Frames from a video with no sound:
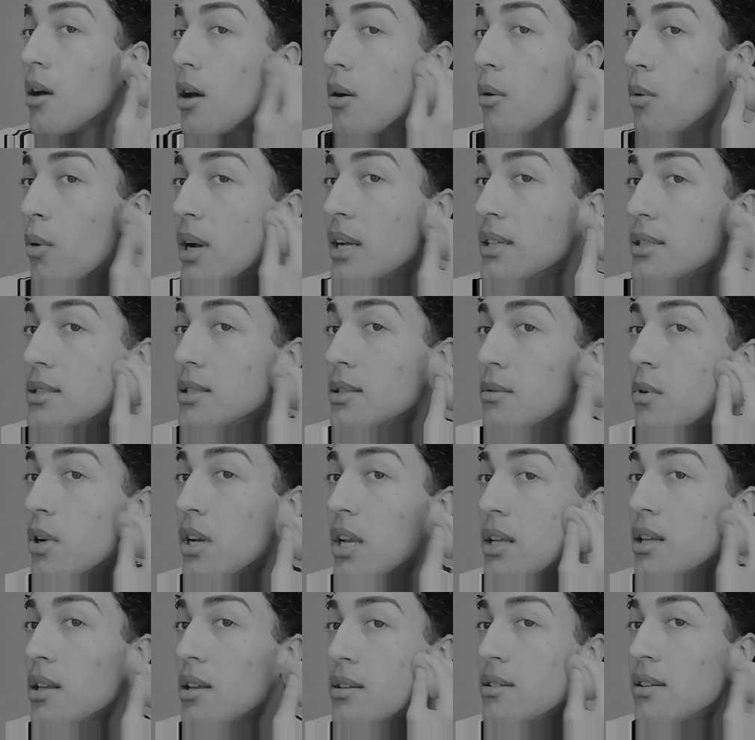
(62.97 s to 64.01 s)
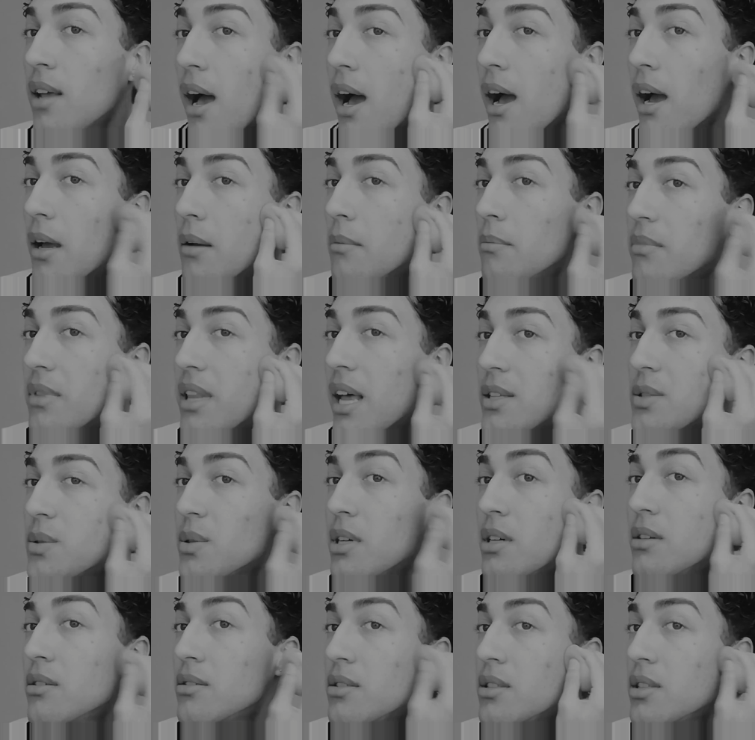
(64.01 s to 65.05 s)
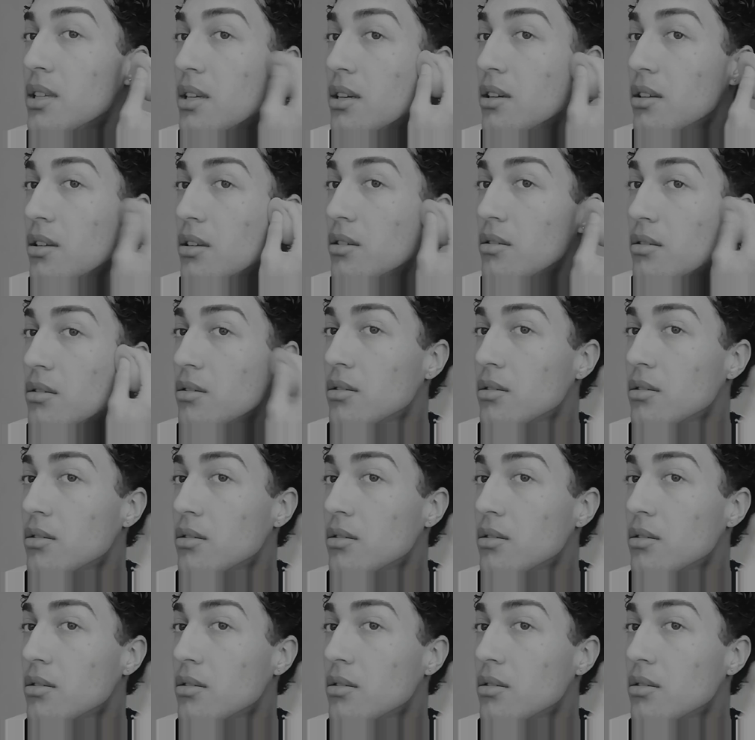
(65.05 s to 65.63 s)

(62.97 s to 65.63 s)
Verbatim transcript: one one at a time. That's what I was thinking.